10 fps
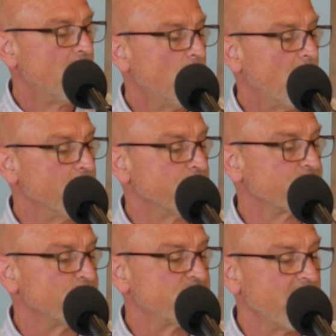while those from
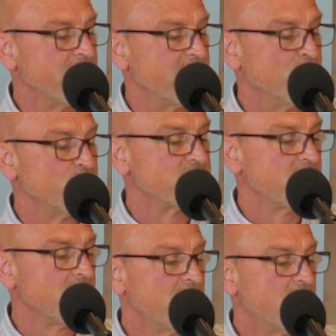China and
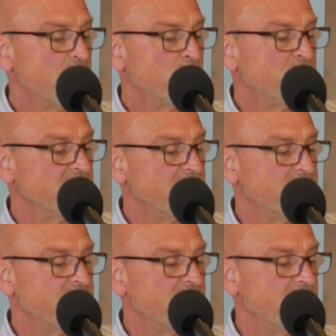Brazil believed
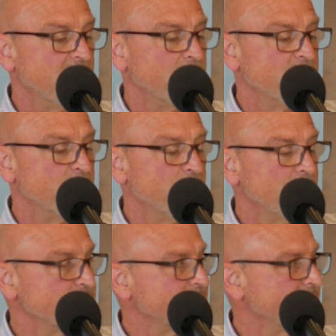in them the
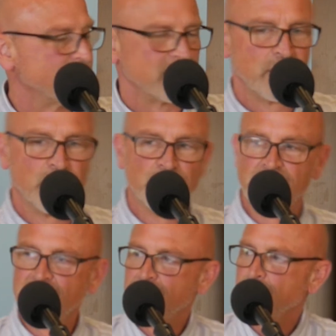most. This is the
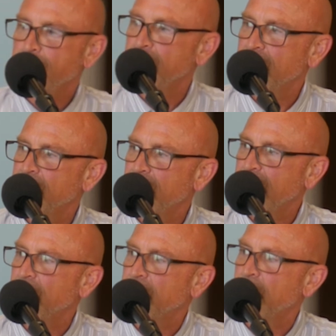
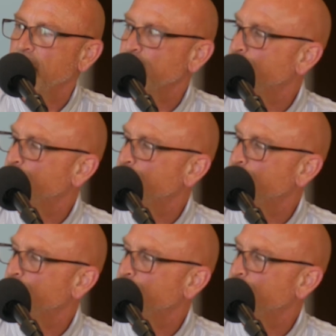other